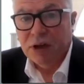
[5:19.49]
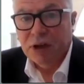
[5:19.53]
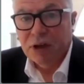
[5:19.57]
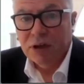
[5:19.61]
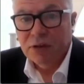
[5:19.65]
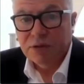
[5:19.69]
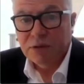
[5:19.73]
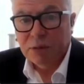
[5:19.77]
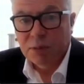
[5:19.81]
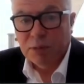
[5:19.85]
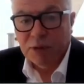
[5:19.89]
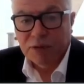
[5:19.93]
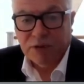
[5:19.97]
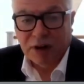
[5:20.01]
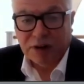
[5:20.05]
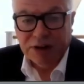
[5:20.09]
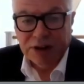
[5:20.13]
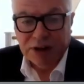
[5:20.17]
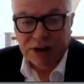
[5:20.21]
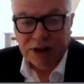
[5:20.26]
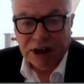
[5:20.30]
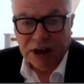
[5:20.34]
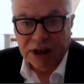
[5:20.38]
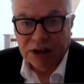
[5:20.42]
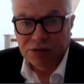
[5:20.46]
from a very
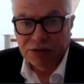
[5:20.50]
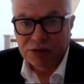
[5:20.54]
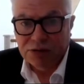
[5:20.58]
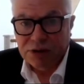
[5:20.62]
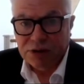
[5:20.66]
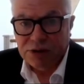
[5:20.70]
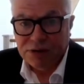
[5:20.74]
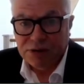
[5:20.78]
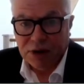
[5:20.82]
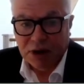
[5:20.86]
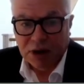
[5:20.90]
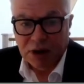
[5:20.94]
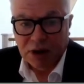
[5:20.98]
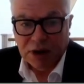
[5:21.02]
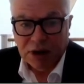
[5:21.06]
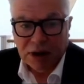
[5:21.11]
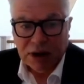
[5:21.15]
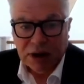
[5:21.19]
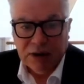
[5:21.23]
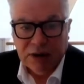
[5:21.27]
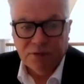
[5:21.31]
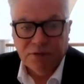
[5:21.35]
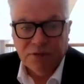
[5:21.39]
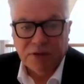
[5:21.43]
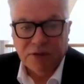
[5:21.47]
dangerous
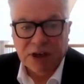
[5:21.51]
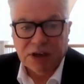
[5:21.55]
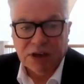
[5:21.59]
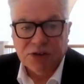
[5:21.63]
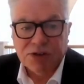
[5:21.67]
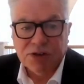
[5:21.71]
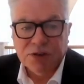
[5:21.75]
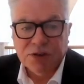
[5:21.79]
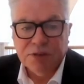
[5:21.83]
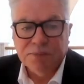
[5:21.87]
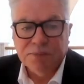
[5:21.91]
infection.